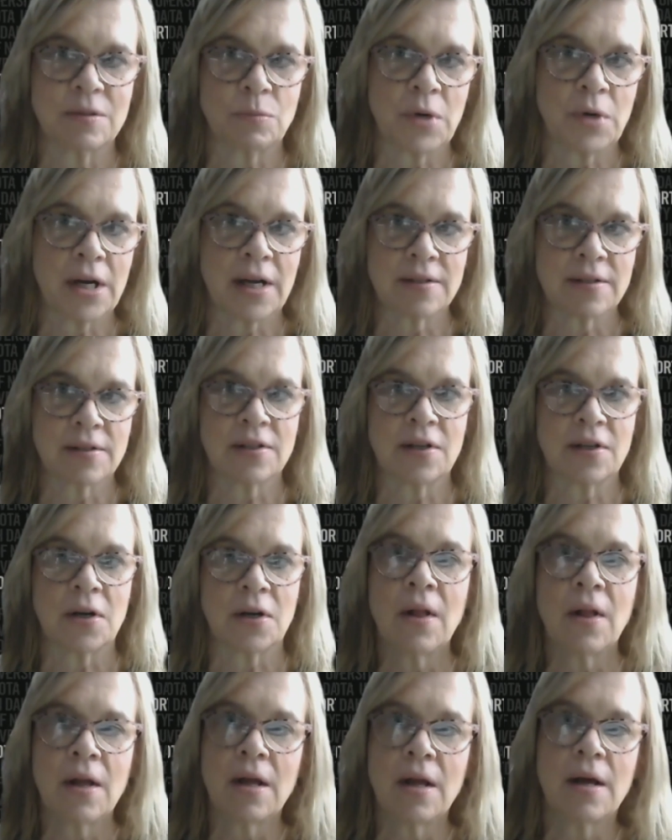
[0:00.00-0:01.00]
And we
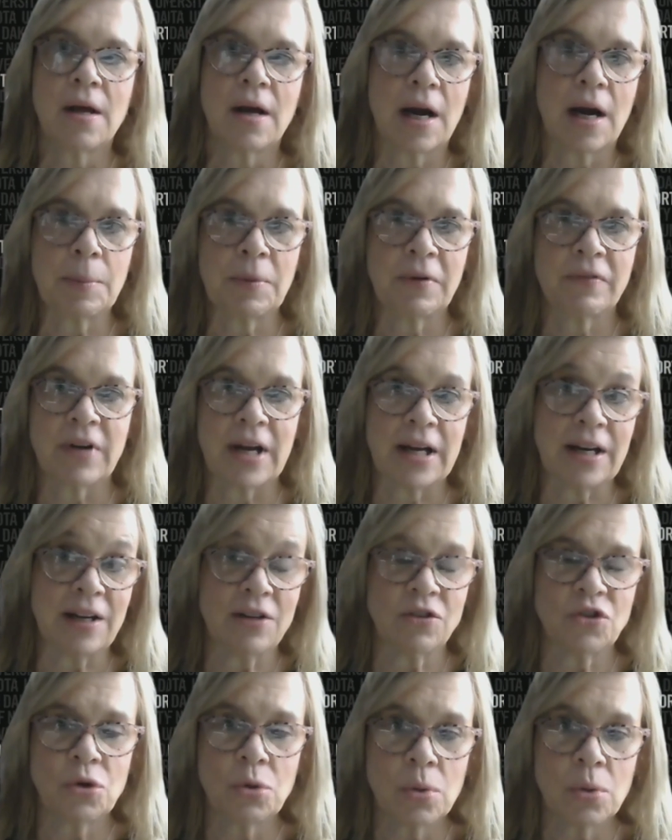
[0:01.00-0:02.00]
also are
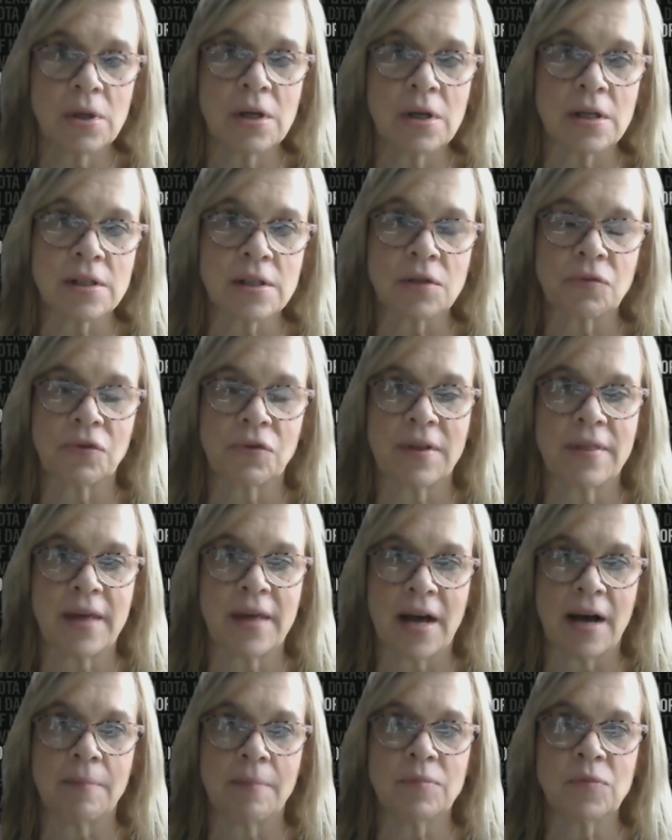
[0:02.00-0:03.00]
providing tools for
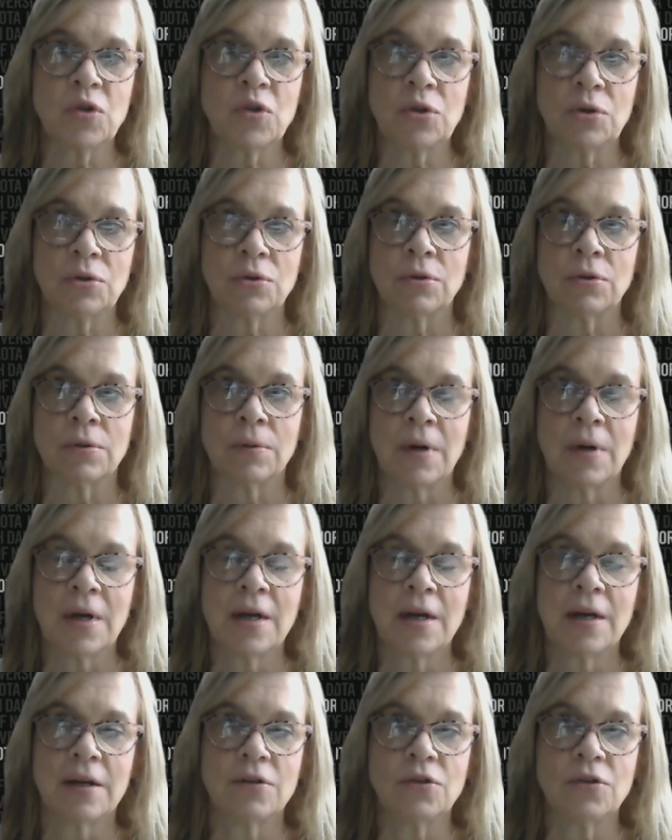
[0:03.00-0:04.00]
them to
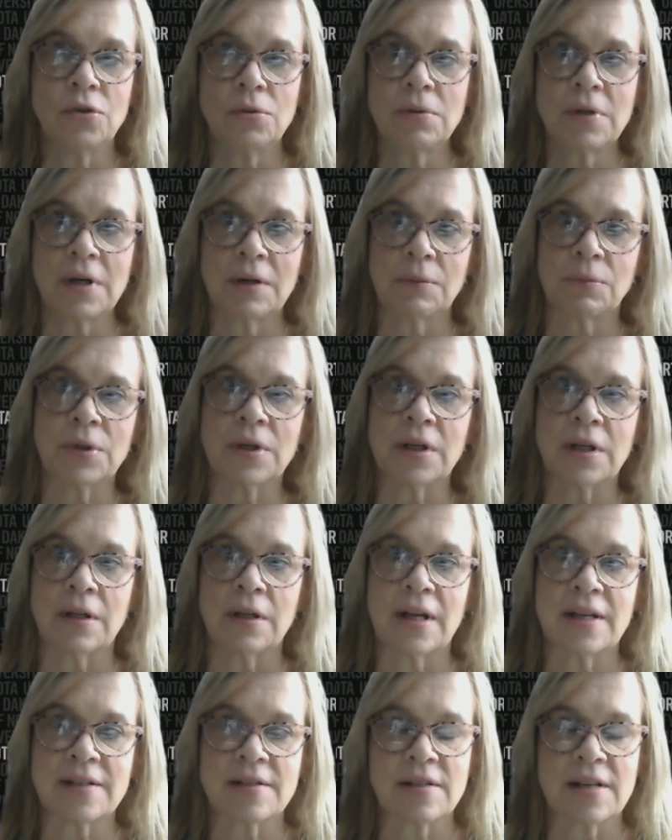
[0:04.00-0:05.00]
do a
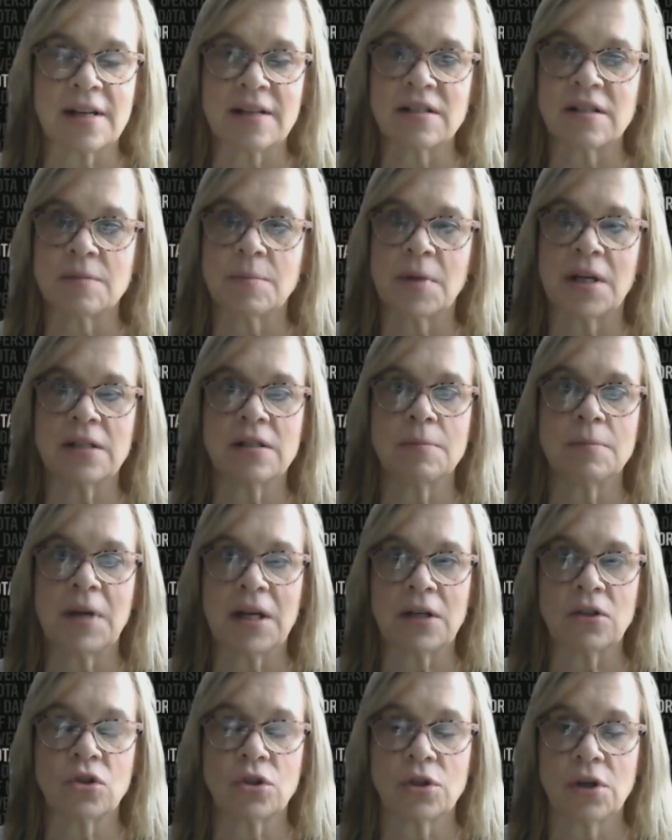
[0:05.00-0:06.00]
real assessment to
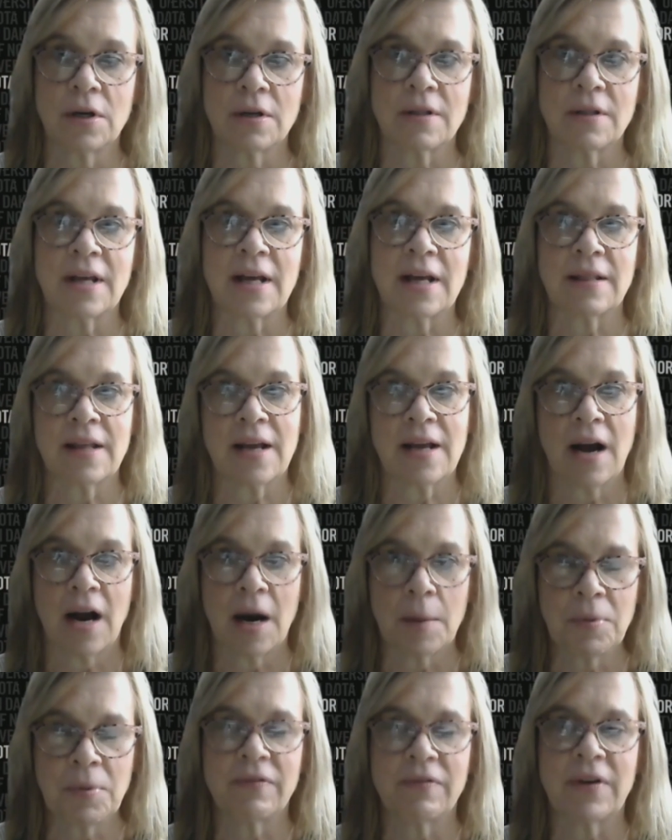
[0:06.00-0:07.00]
make sure that they
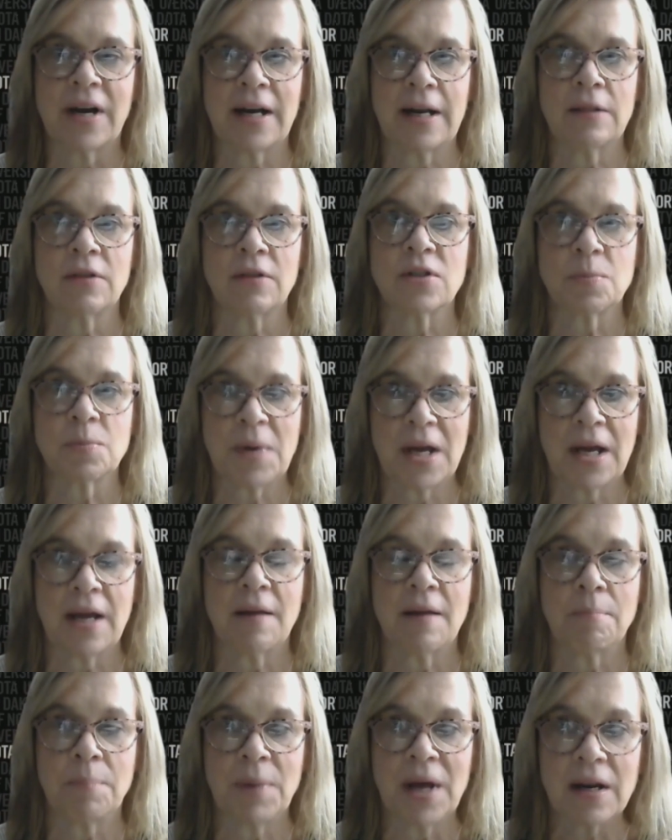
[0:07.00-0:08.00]
are providing those pay
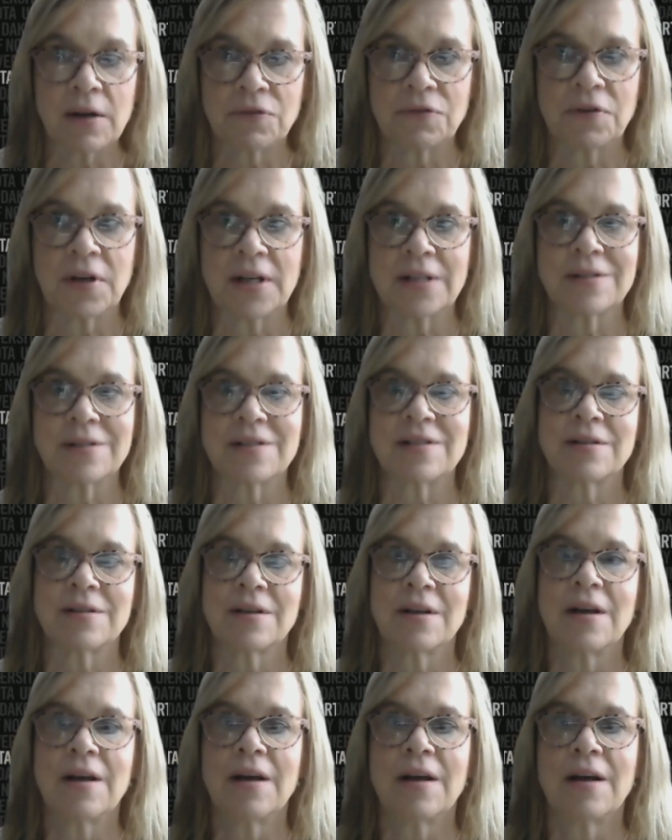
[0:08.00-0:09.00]
and benefits.
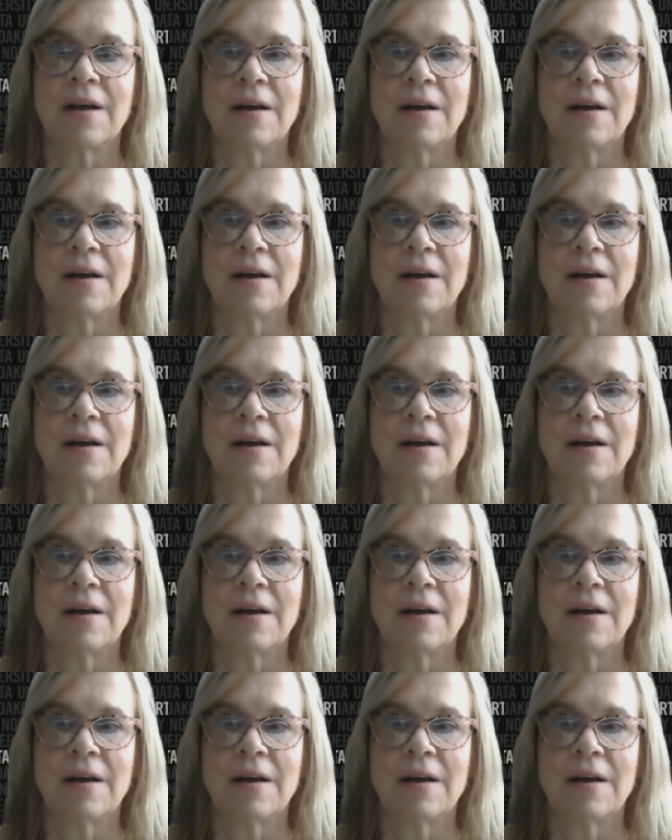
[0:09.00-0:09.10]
